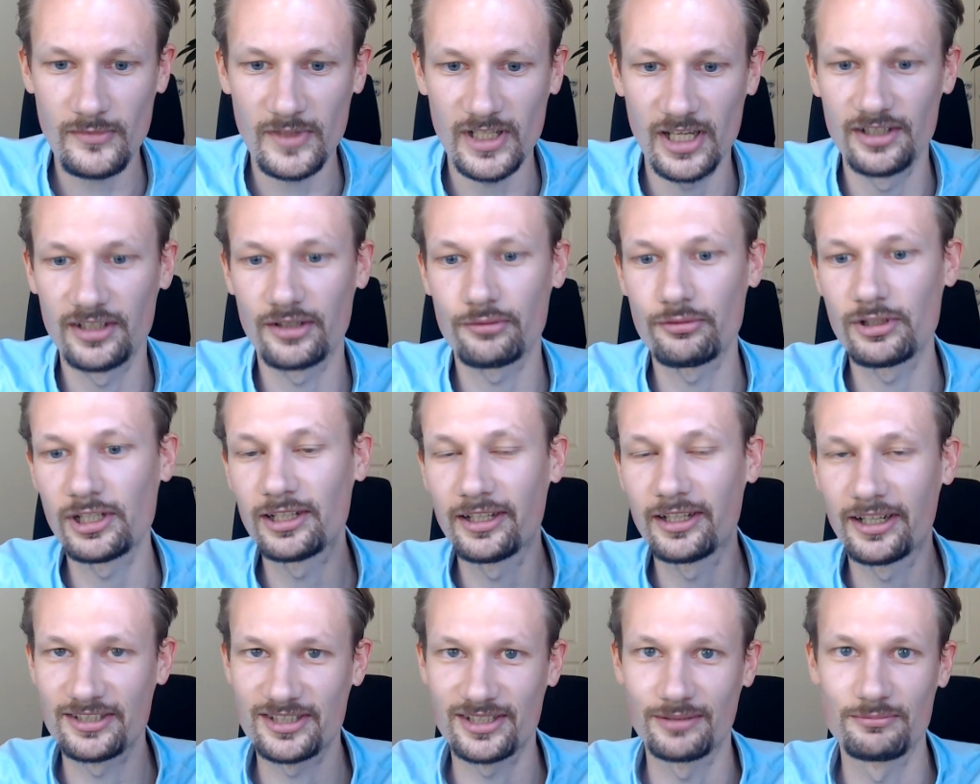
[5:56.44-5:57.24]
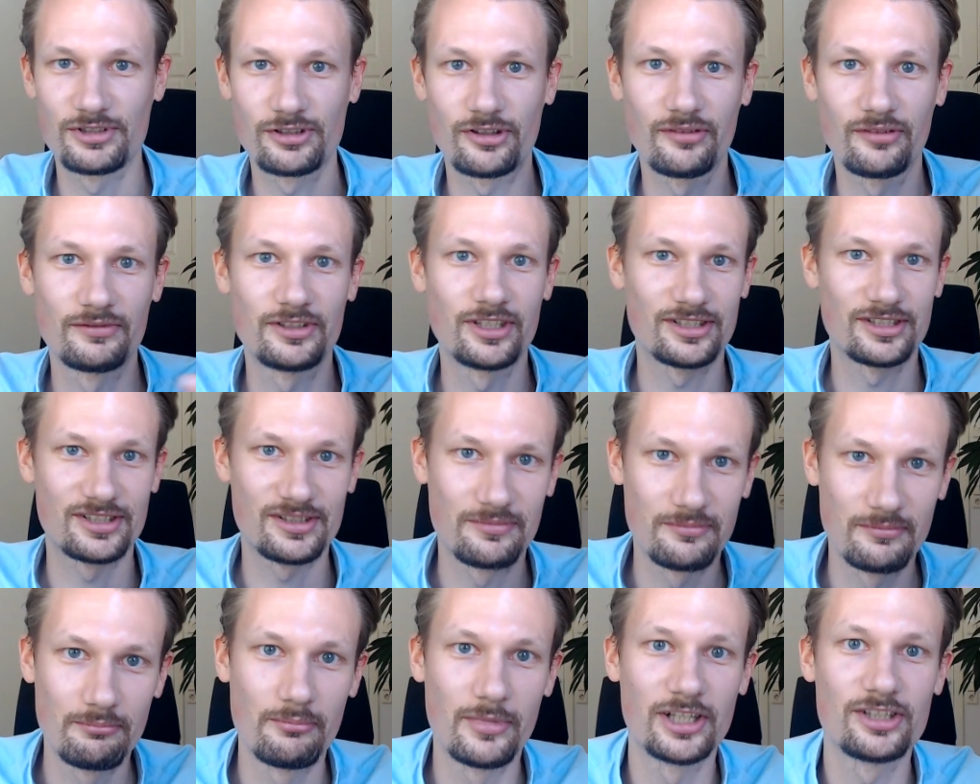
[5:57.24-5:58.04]
And I realize I'm sort of just
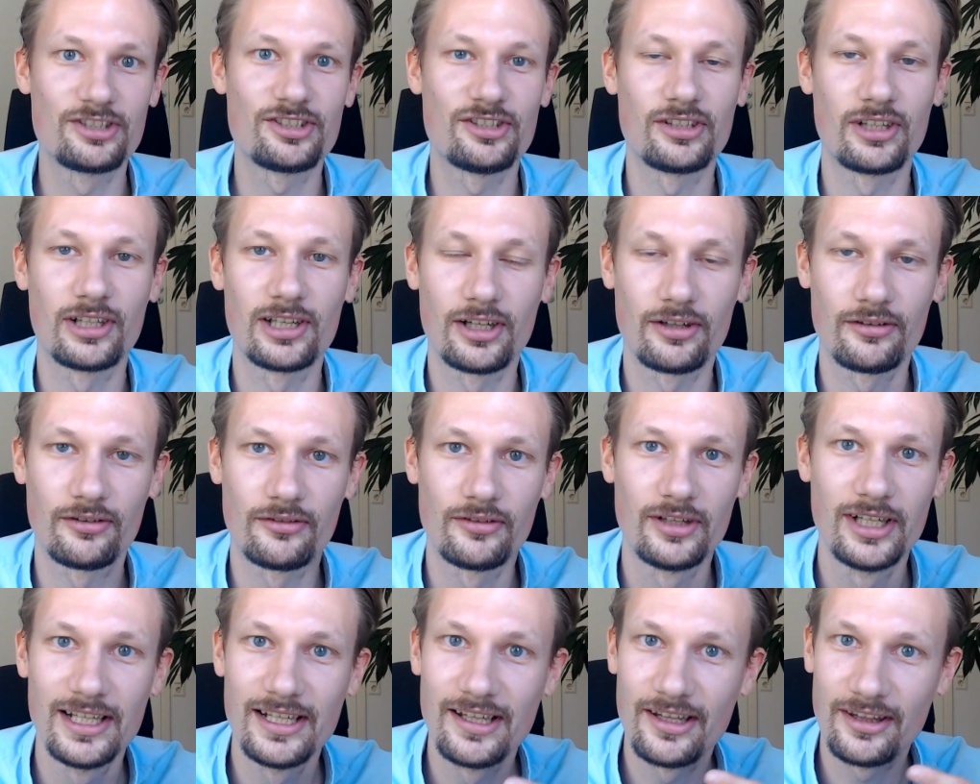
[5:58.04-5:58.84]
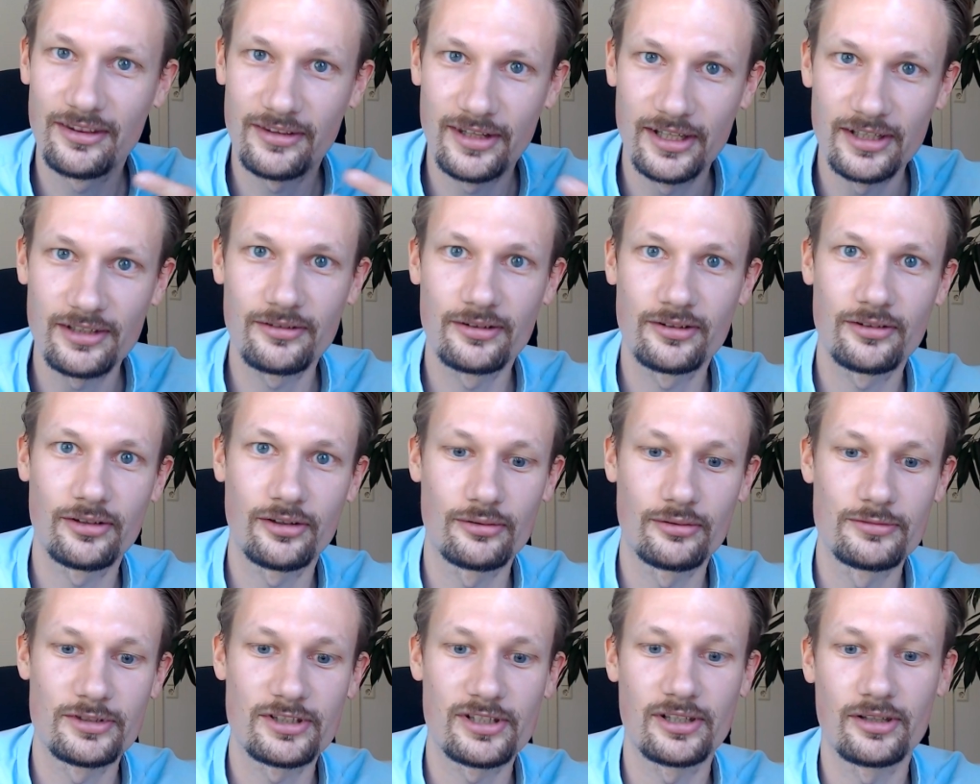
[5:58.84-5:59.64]
mentioning a lot of tech
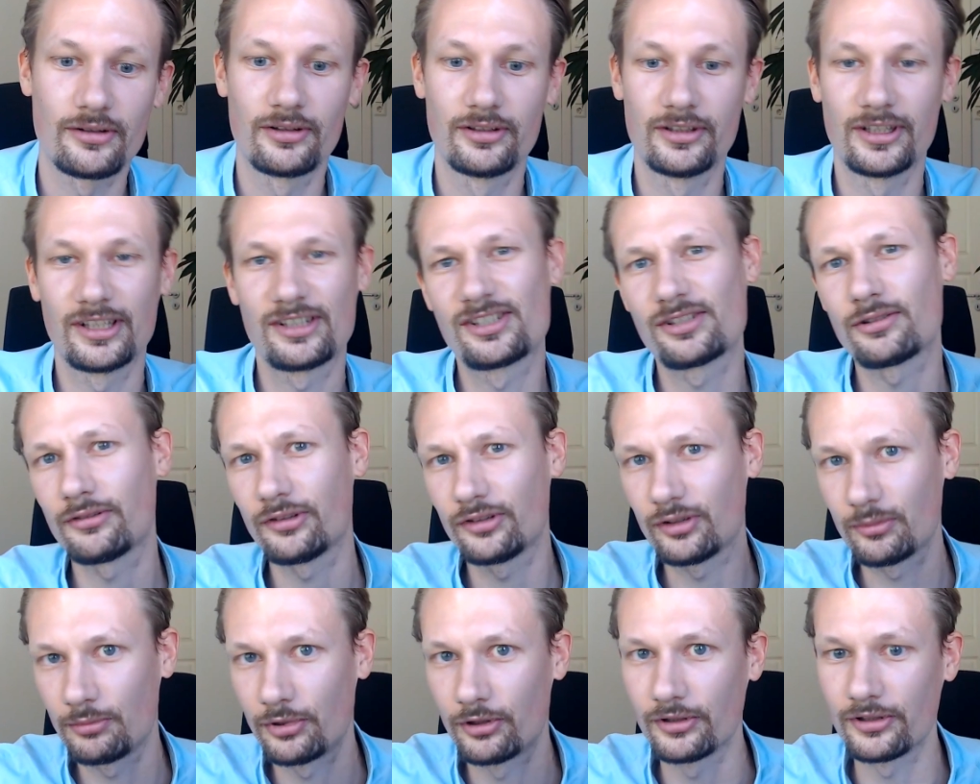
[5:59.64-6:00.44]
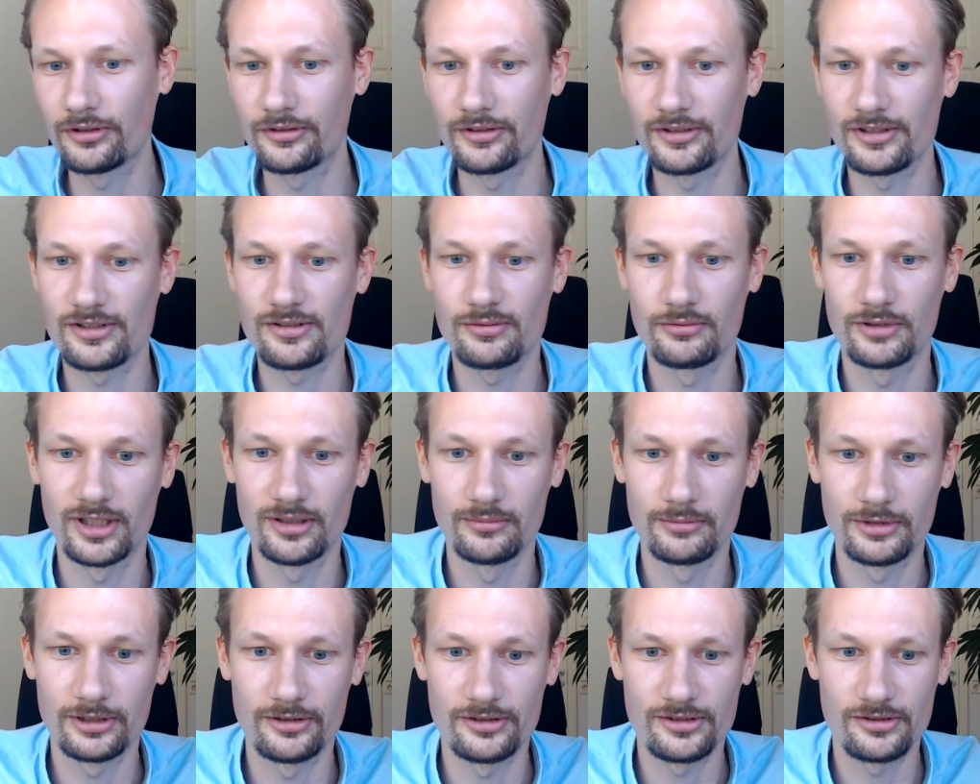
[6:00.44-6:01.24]
terms here, and that's sort of the point as well,
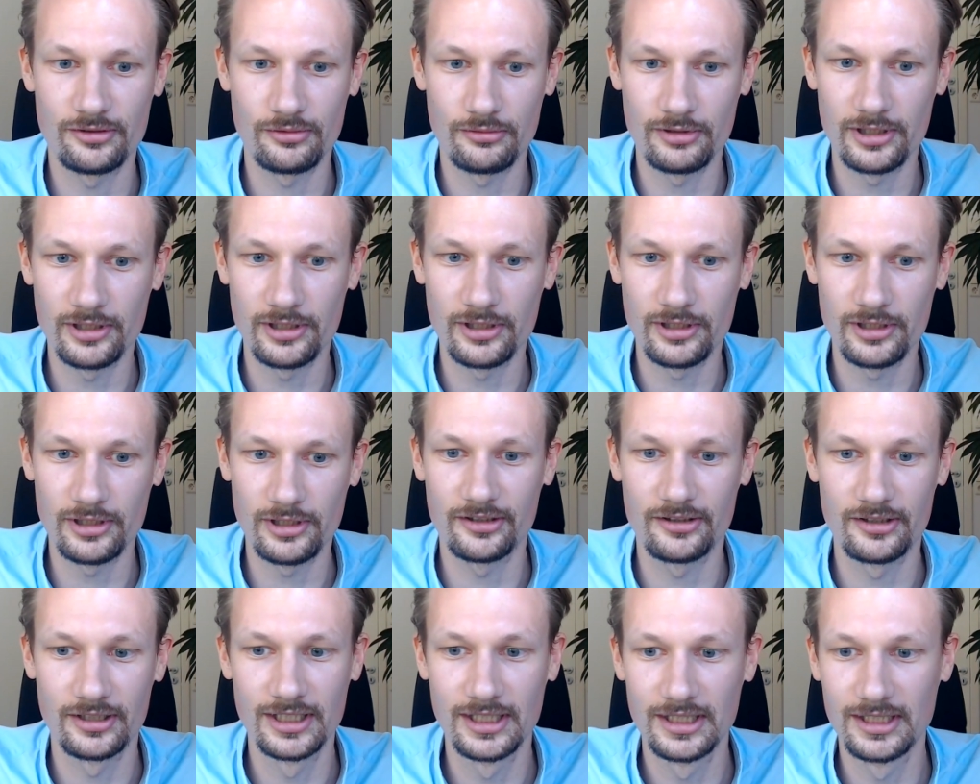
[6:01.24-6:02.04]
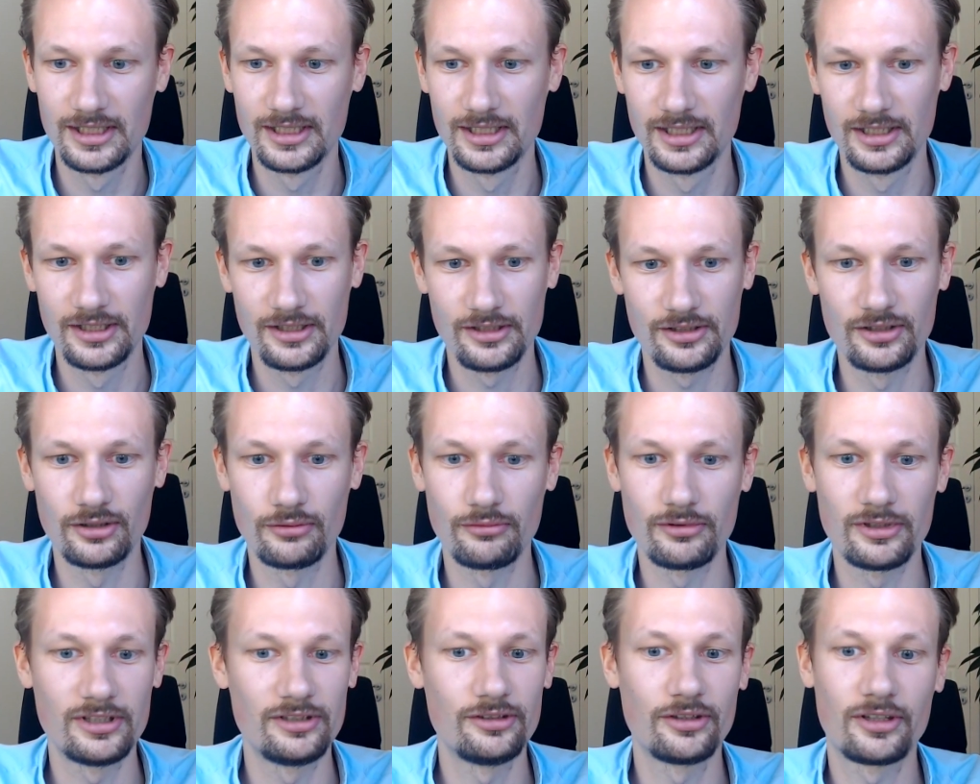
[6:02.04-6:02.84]
because you realize that
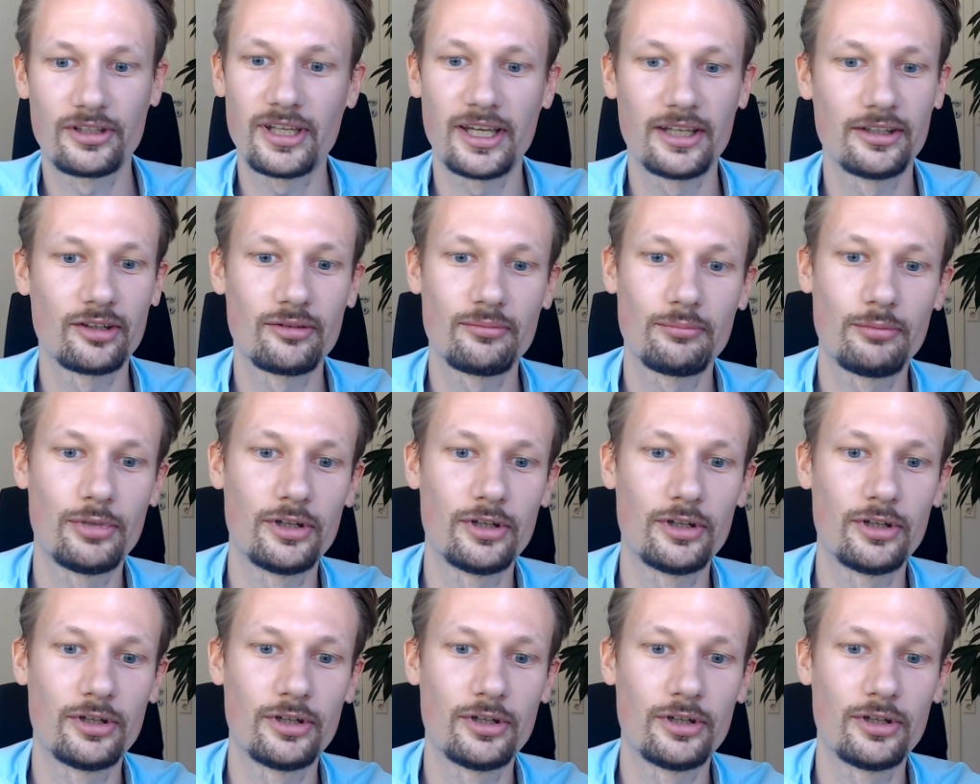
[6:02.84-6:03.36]
you cannot